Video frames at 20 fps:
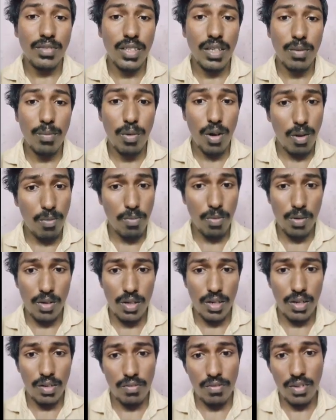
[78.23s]
The
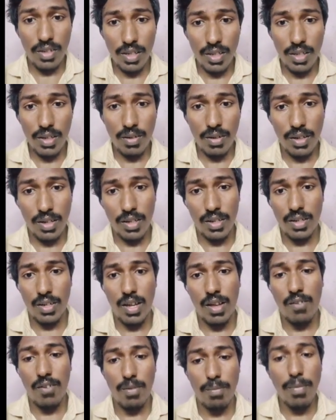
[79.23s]
probability, we in
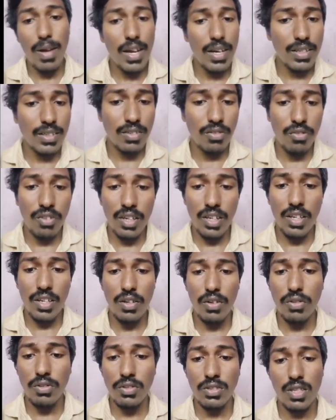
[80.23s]
our minds we
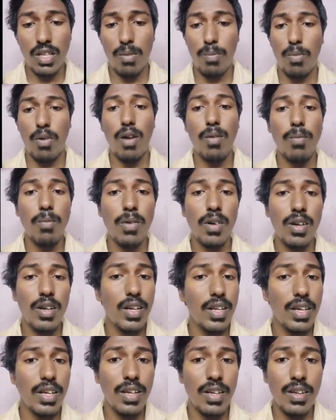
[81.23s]
use the
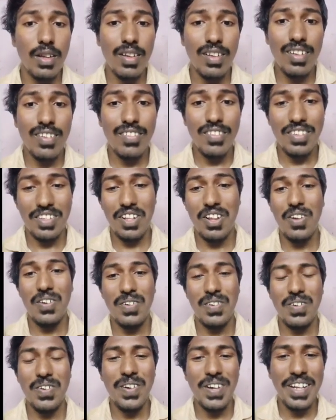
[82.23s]
probability
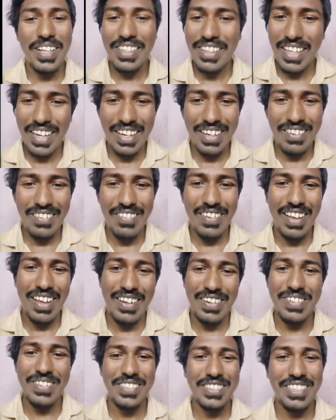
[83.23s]
without knowing that we
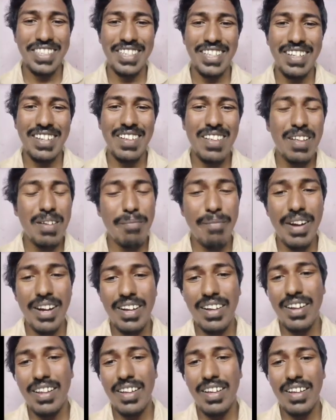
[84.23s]
are using.
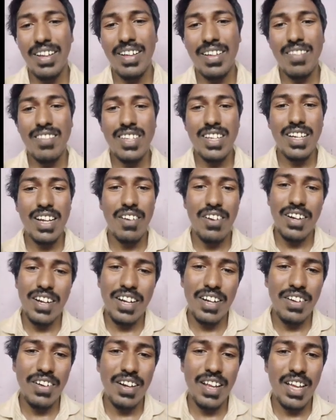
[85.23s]
But in our
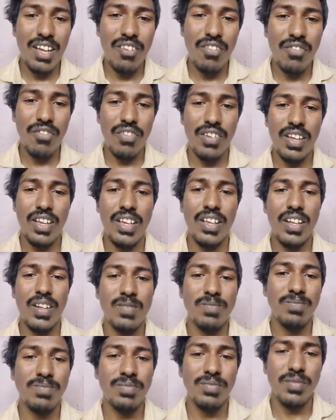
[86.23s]
day-to-day life,
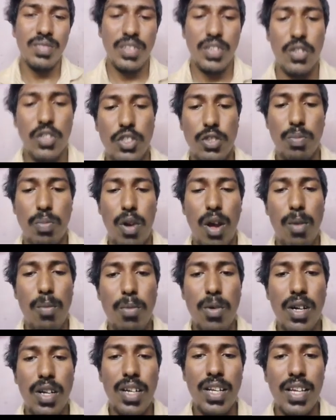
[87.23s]
we use
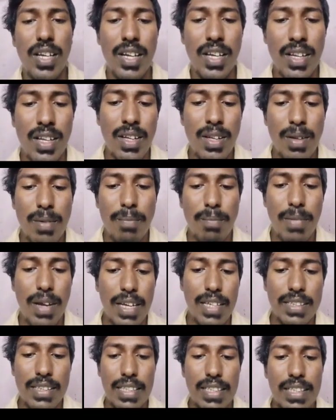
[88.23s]
probability
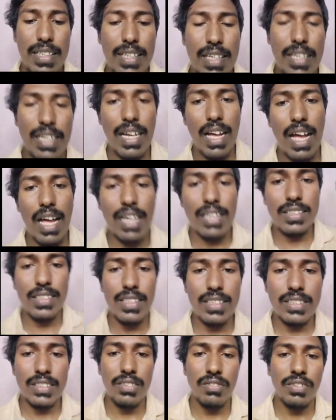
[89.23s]
by thinking, or
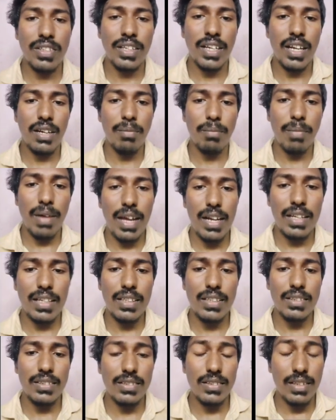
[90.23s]
just we can
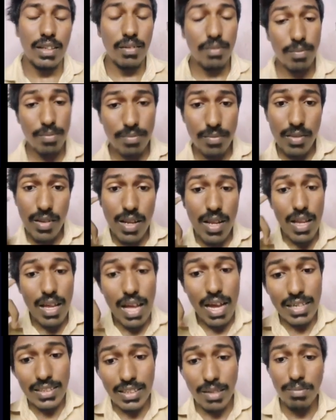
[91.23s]
manage
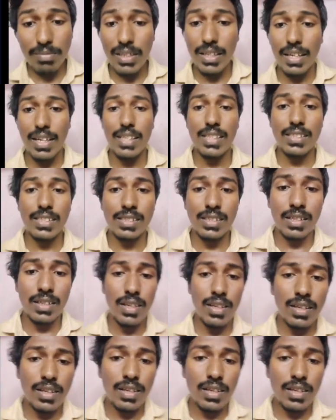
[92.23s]
or something else.